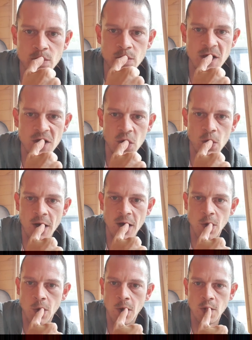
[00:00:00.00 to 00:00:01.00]
pension
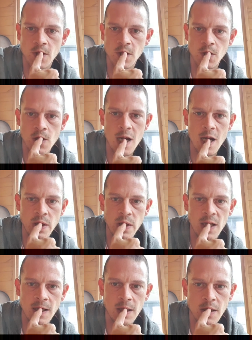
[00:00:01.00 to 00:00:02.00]
passports and driving
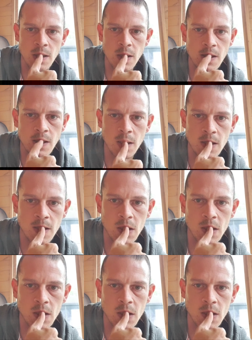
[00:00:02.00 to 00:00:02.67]
licenses.